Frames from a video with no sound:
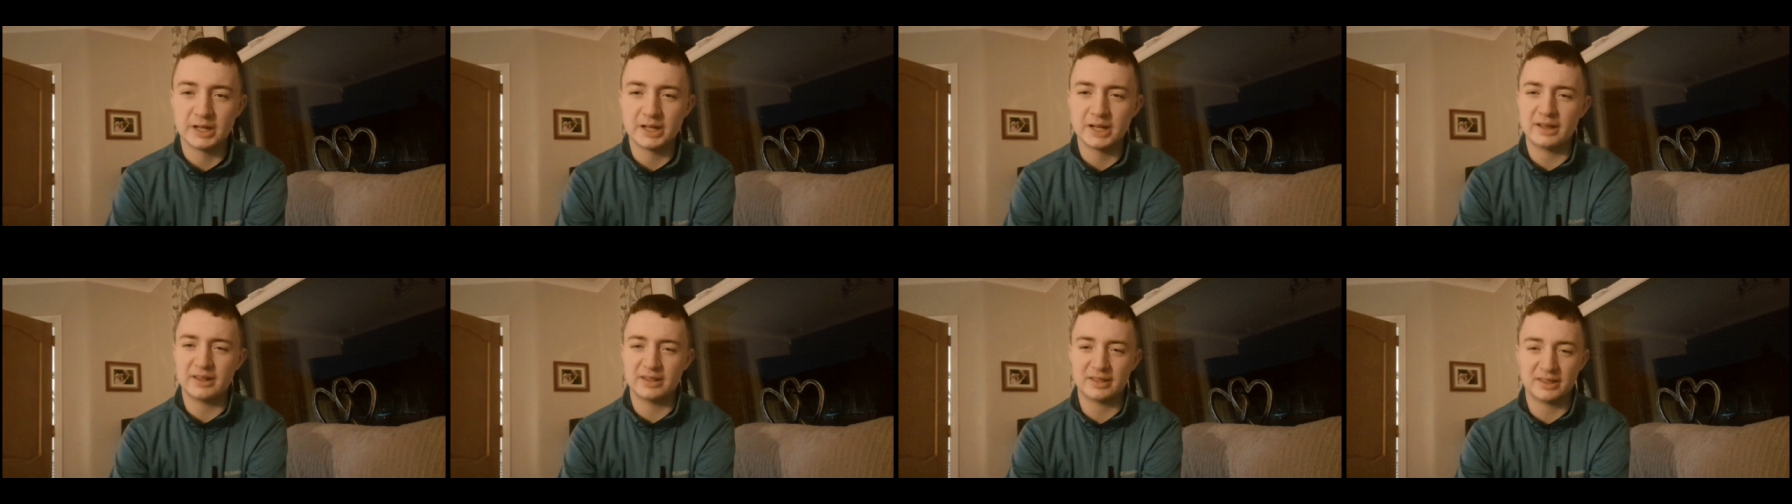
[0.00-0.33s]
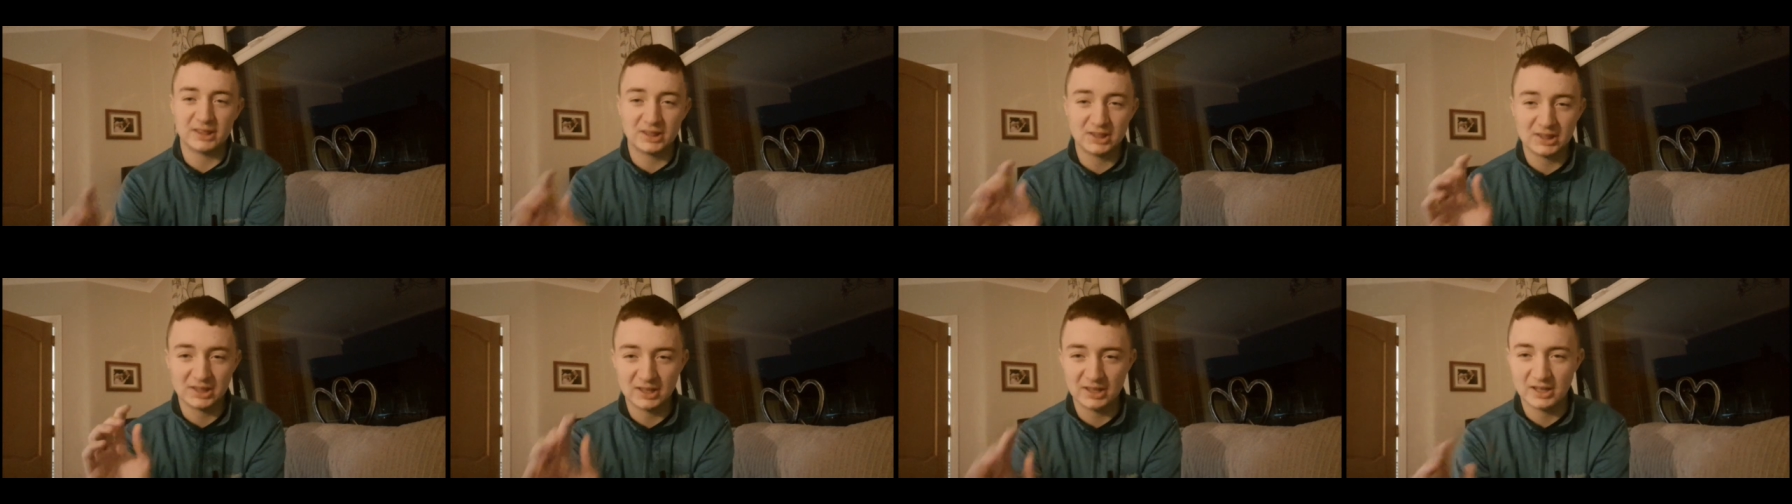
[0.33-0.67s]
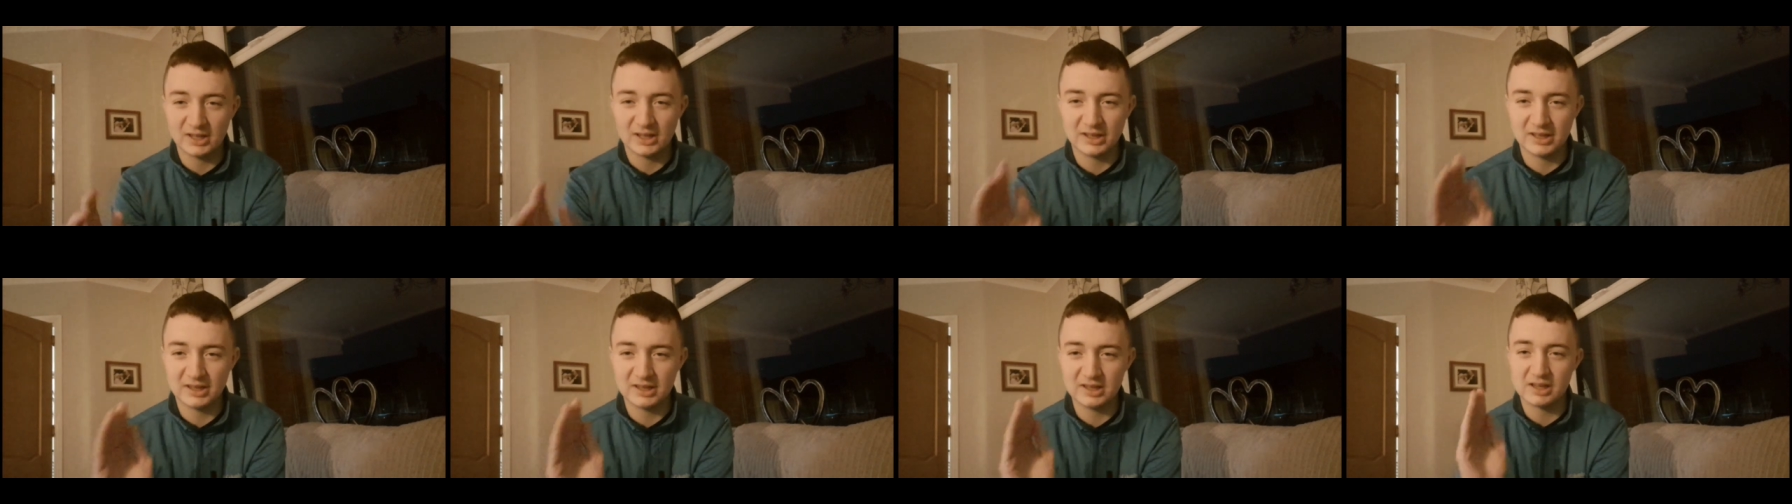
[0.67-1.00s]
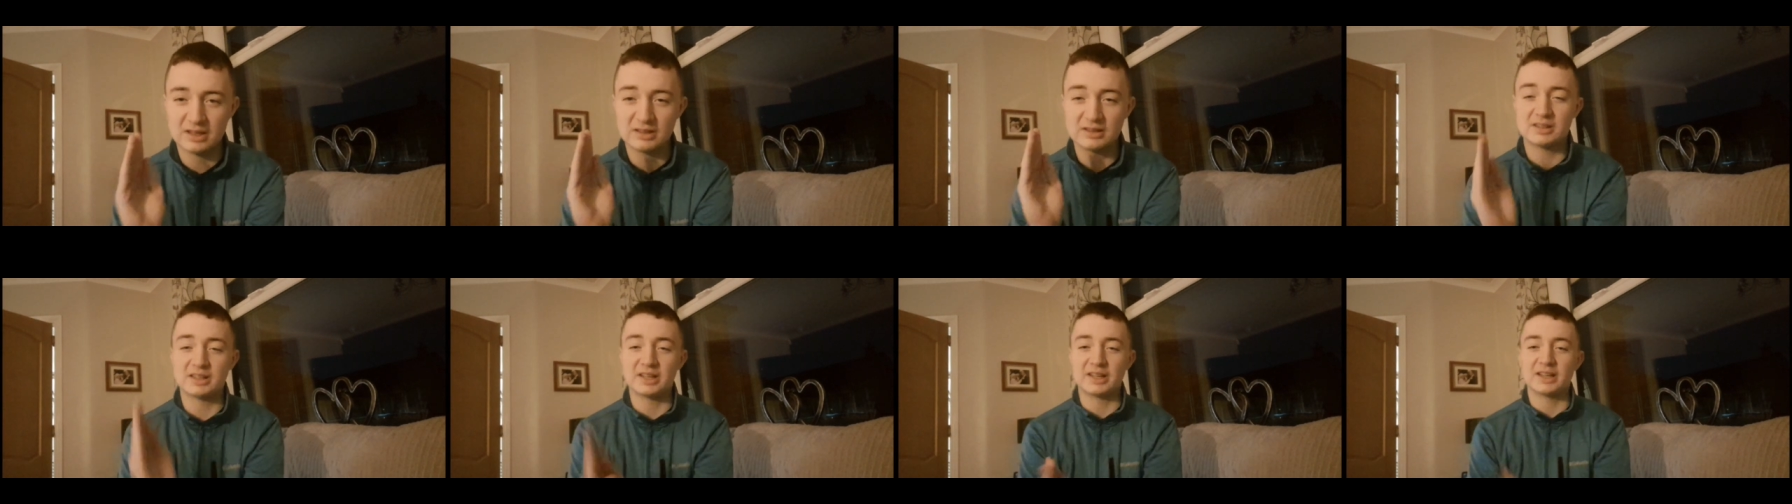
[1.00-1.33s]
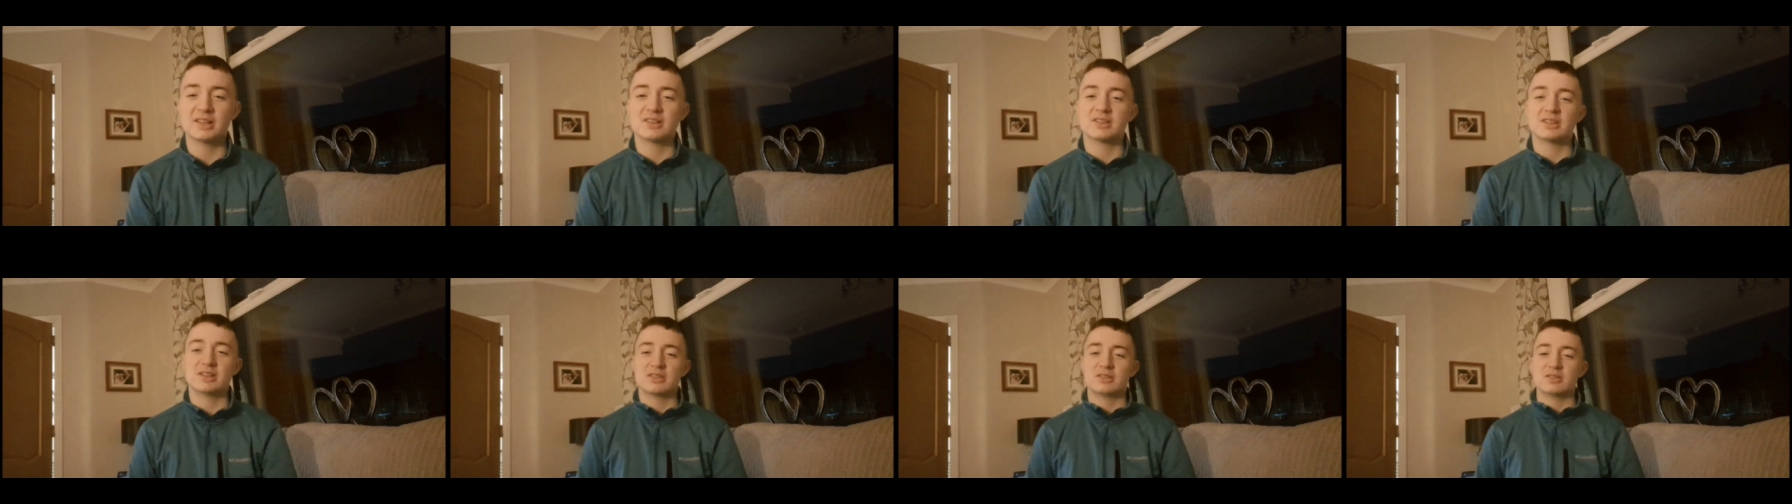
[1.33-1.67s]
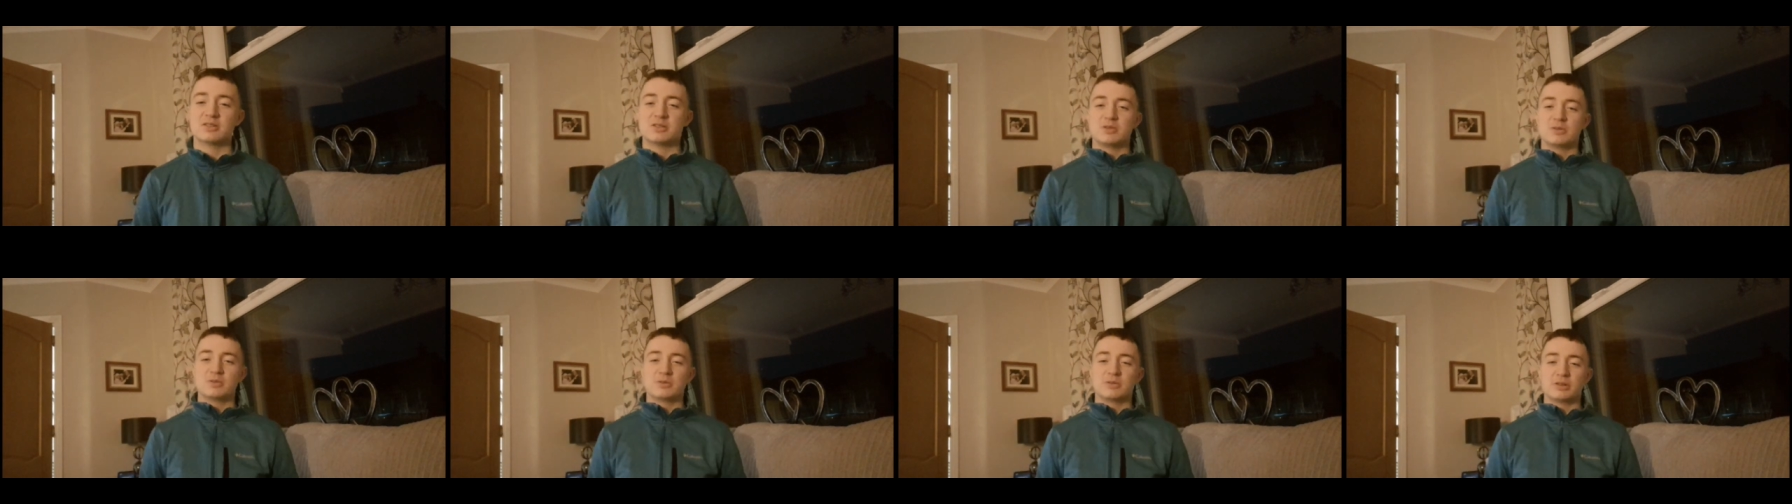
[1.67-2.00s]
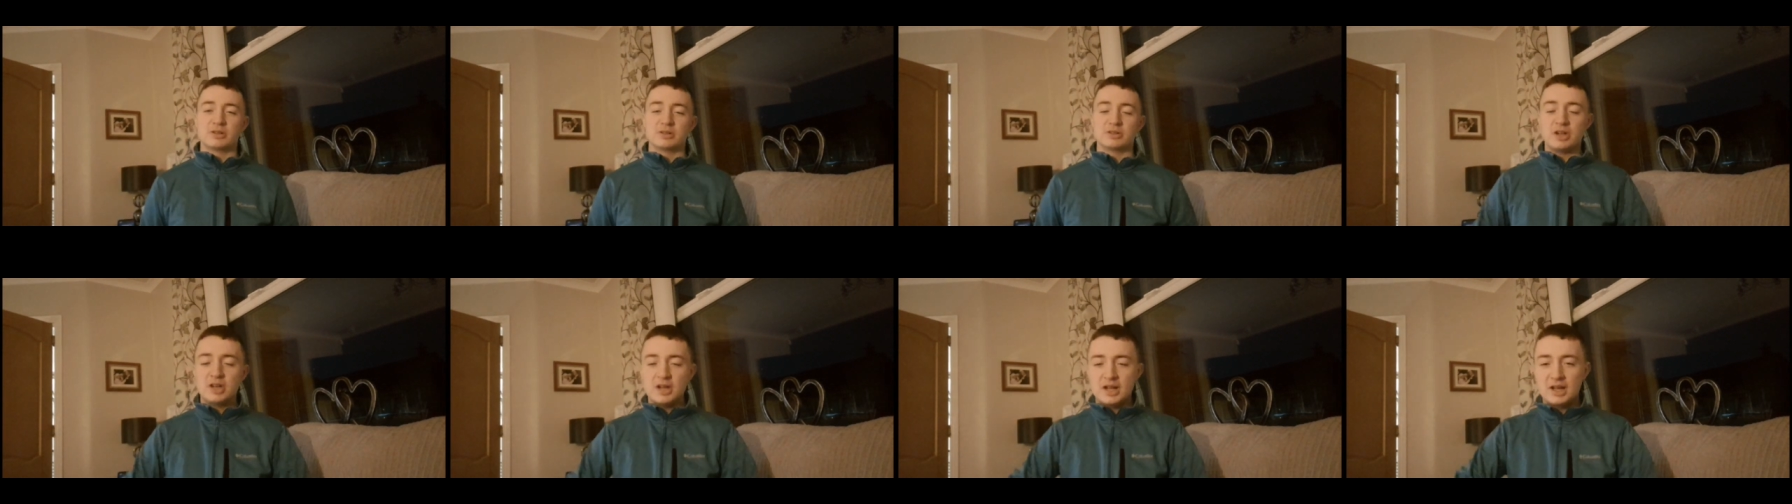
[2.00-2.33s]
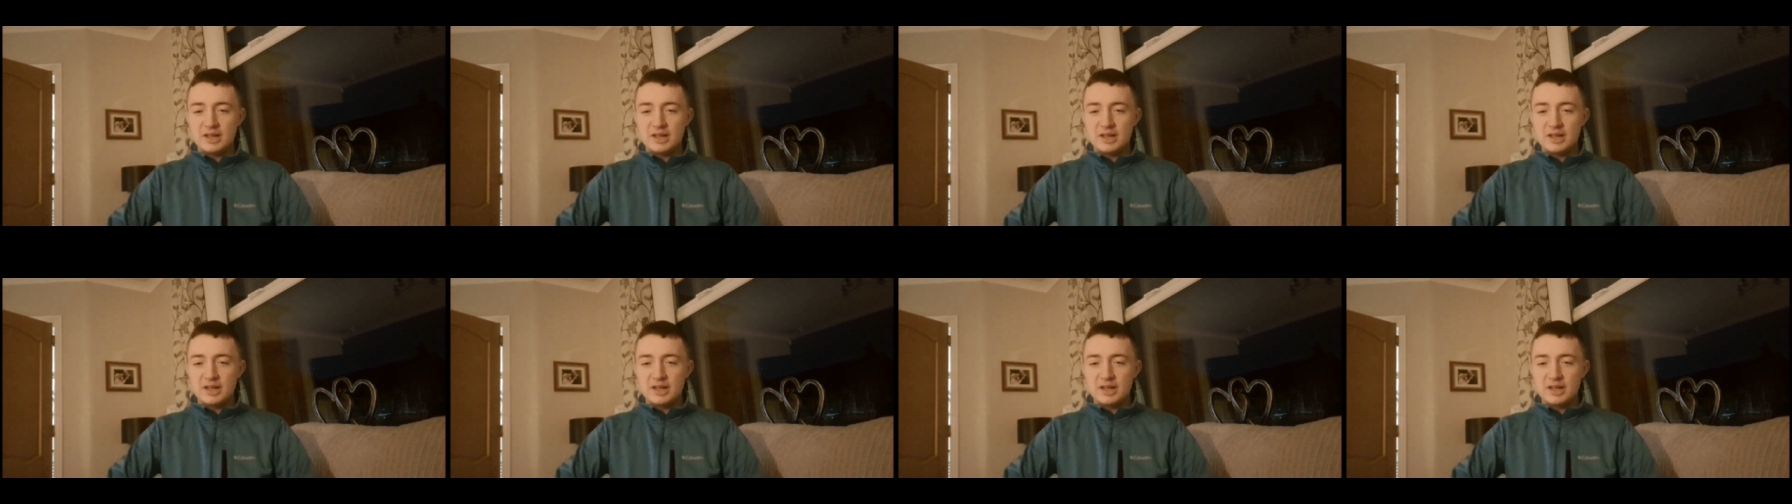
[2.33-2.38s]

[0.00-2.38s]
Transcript: I, th- I think it's at the Showgrounds.